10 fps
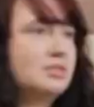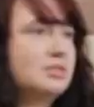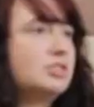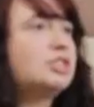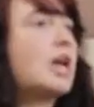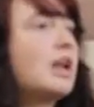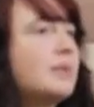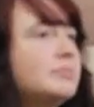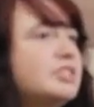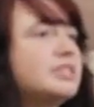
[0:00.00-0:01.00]
Shut
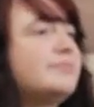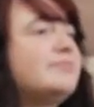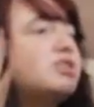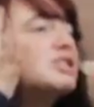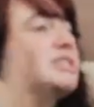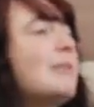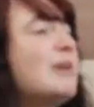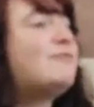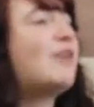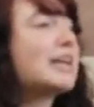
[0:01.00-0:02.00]
up. Just just let
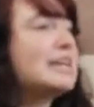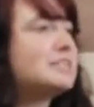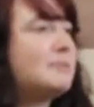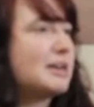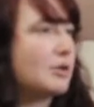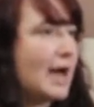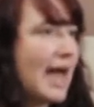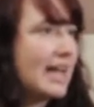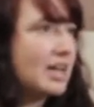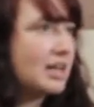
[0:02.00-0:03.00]
me fucking speak,
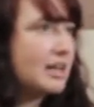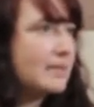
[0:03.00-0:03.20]
okay?